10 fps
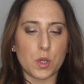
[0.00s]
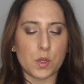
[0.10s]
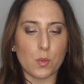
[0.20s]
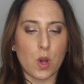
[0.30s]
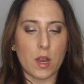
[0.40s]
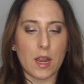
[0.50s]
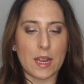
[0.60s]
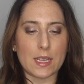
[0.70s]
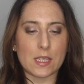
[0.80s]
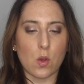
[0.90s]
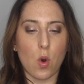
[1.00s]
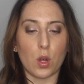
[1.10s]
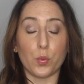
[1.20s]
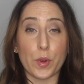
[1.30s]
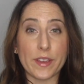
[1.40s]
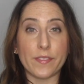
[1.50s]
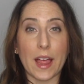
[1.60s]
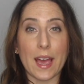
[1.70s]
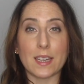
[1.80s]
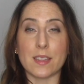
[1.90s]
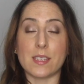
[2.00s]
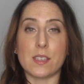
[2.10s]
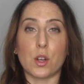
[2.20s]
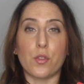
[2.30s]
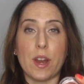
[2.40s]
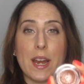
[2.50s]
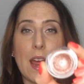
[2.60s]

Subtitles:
used one. It's called Reflect. This is a great